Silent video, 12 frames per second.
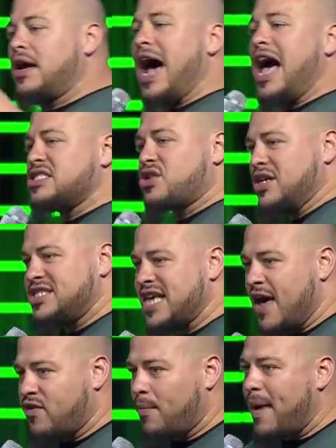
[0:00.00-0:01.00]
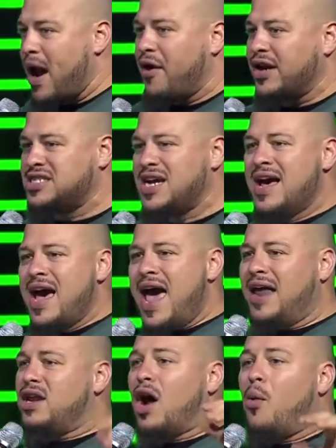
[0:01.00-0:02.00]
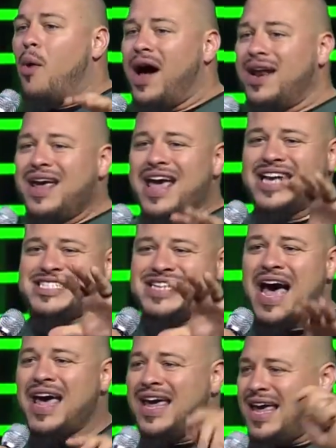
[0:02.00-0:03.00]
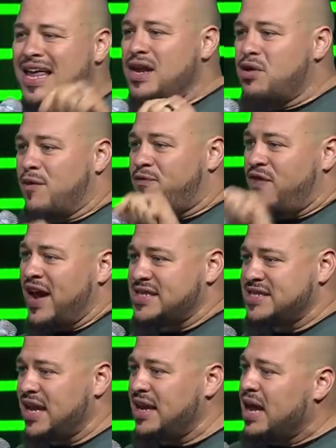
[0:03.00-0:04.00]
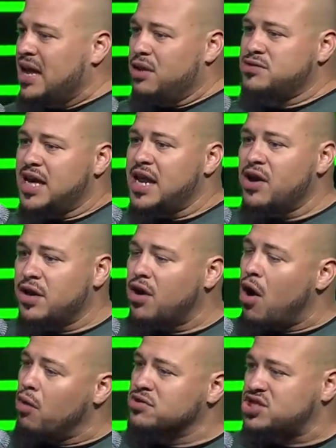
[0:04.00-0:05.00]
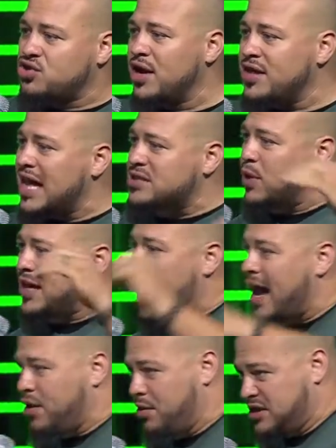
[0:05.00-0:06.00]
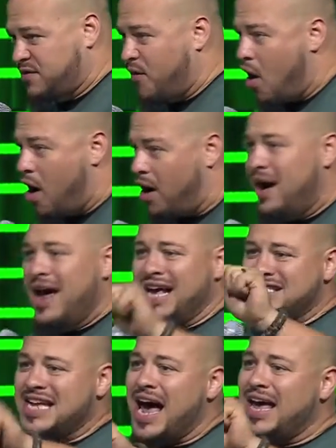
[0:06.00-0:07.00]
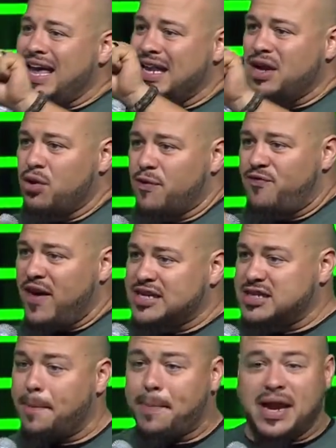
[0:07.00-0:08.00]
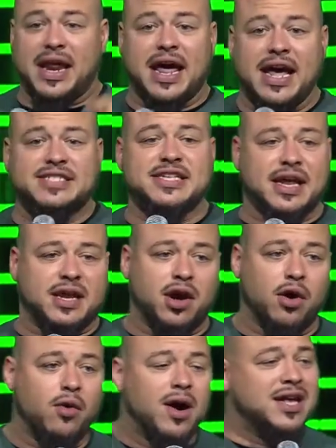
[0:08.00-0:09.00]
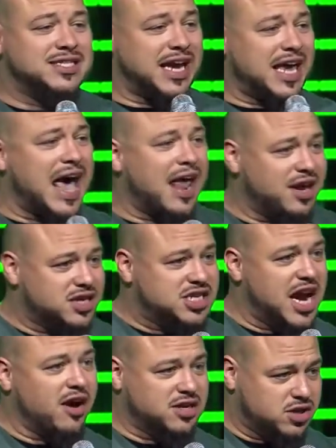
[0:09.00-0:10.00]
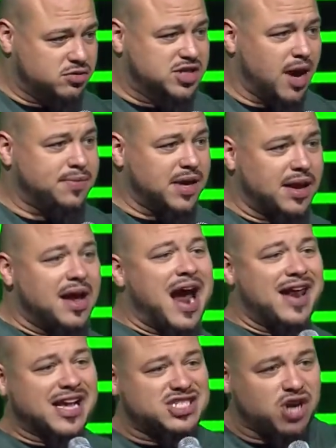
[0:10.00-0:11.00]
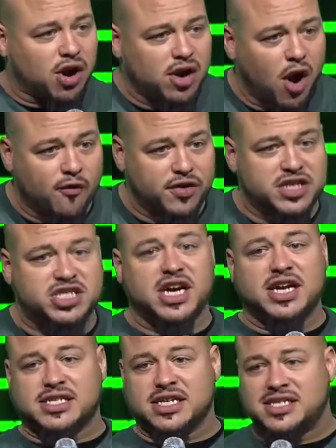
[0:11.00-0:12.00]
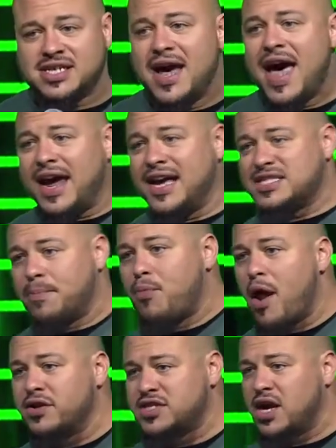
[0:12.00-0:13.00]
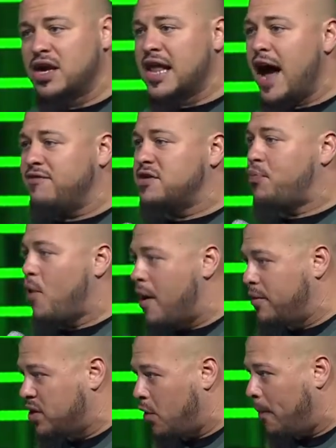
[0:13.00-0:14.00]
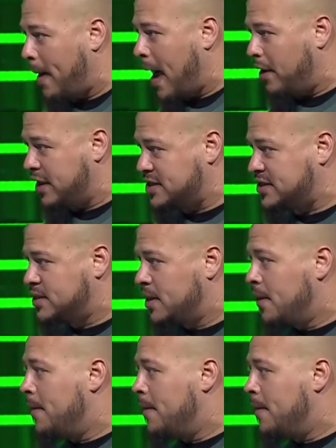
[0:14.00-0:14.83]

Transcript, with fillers: God's gonna save your marriage. And you know what? It's not in you to fix it. You did it on your own strength, and that's what got you this far. It's not in you to fix it, but it is in you to get out of your chair and do something. And that's turn it over to Jesus and get some brothers in your life to pray with you about this.